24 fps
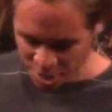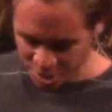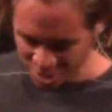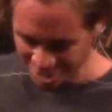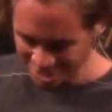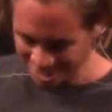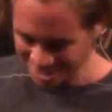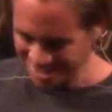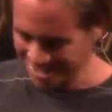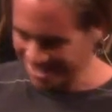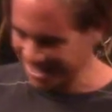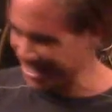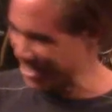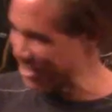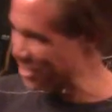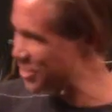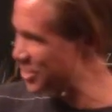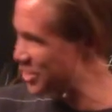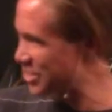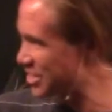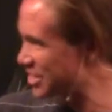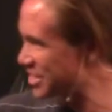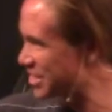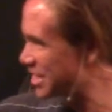just,
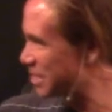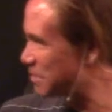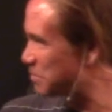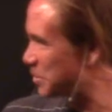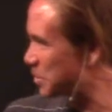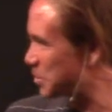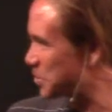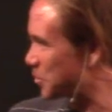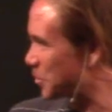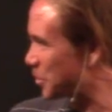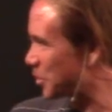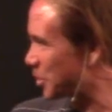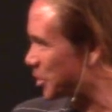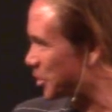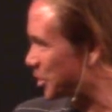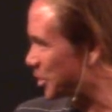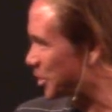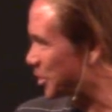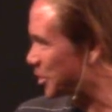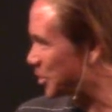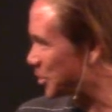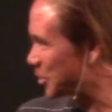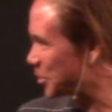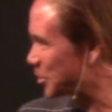just, just keep this water
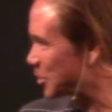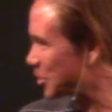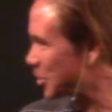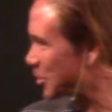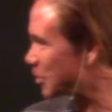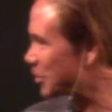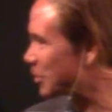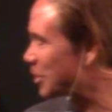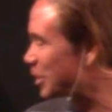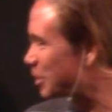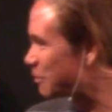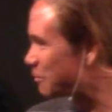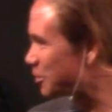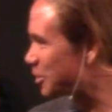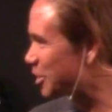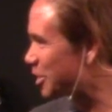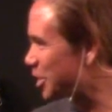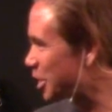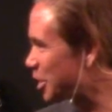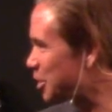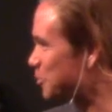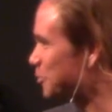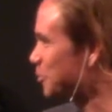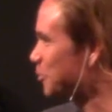closed. So for the
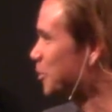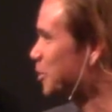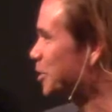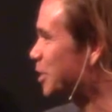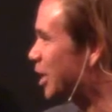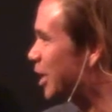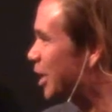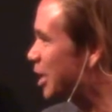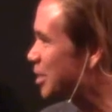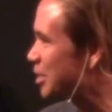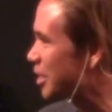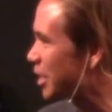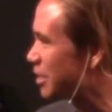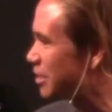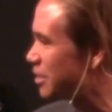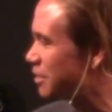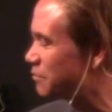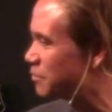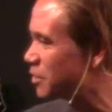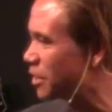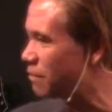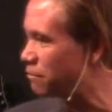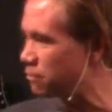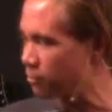next four days, I
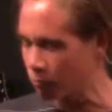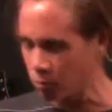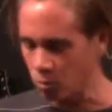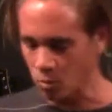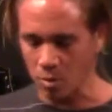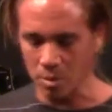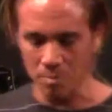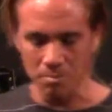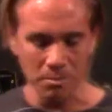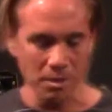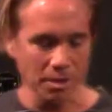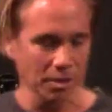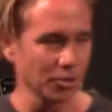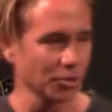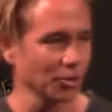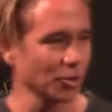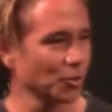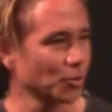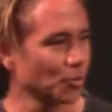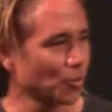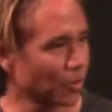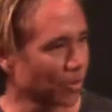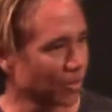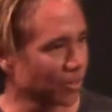lived off of one
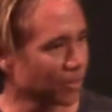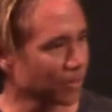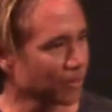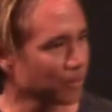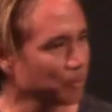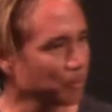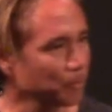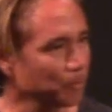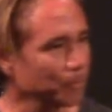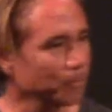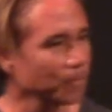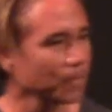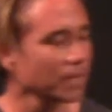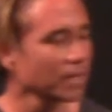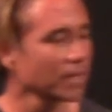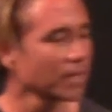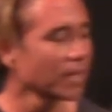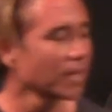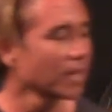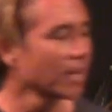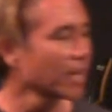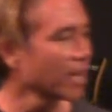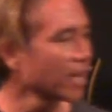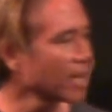bottle of water.
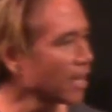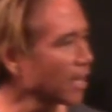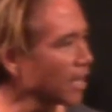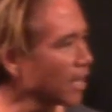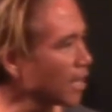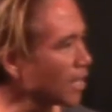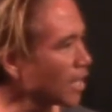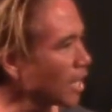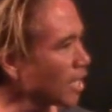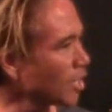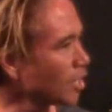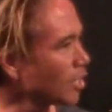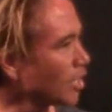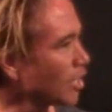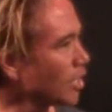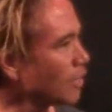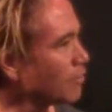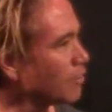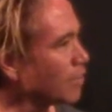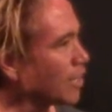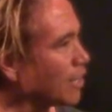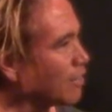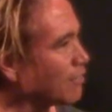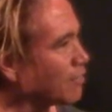And I,
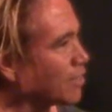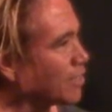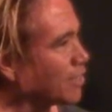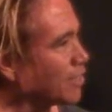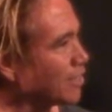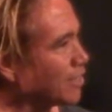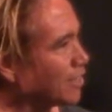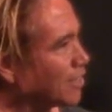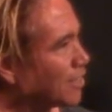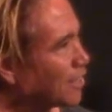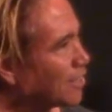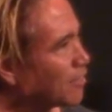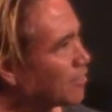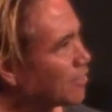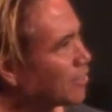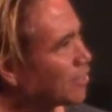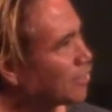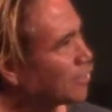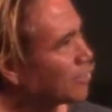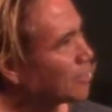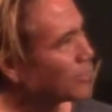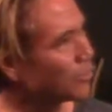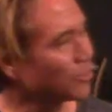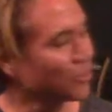every, every,
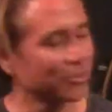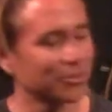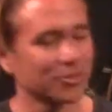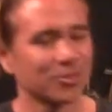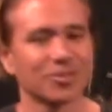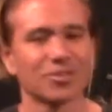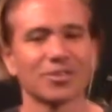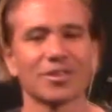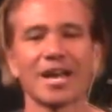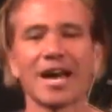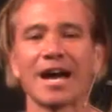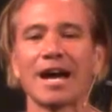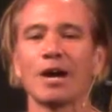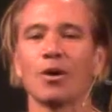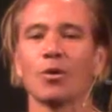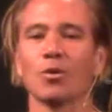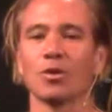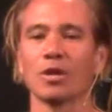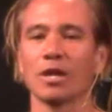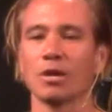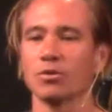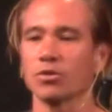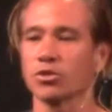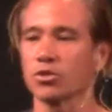every
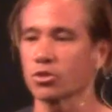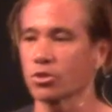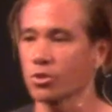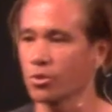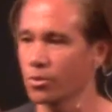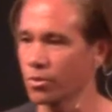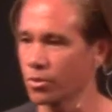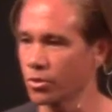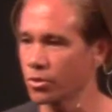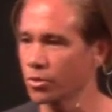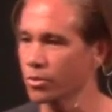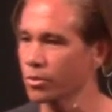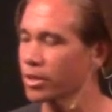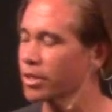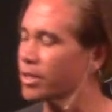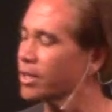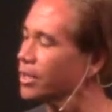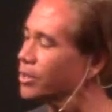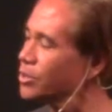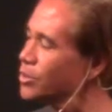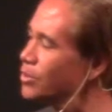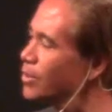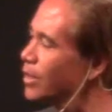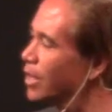hour I was just going through it. And
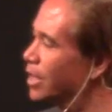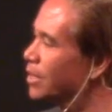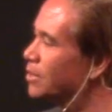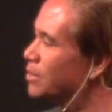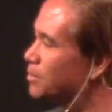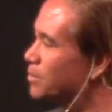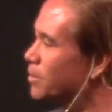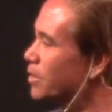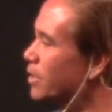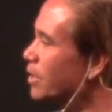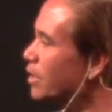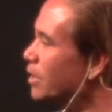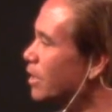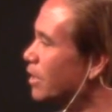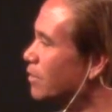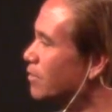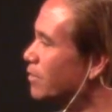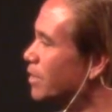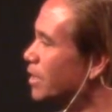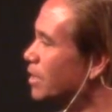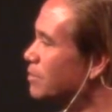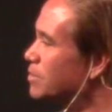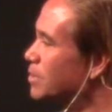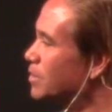I knew I had the prayer
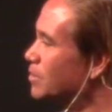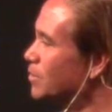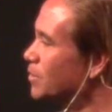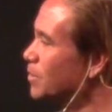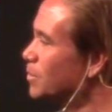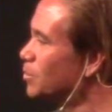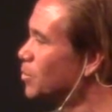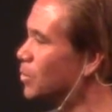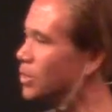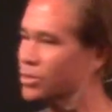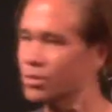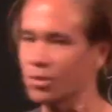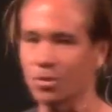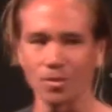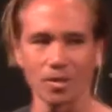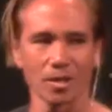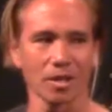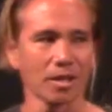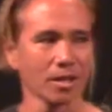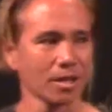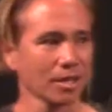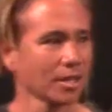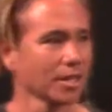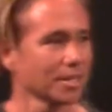covering. I'm saying, Lord, what's going
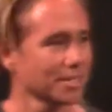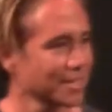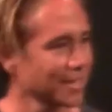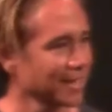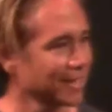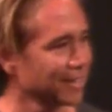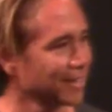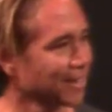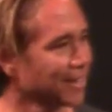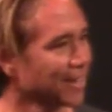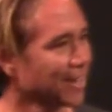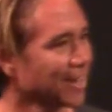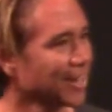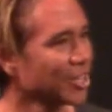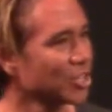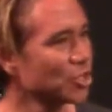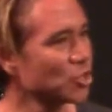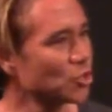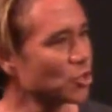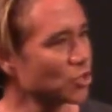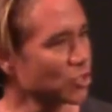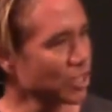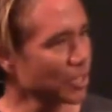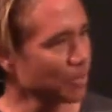on? I said,
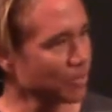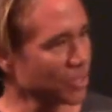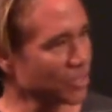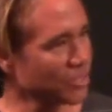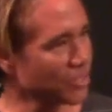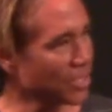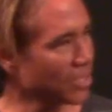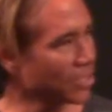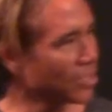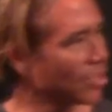you sent me, you said,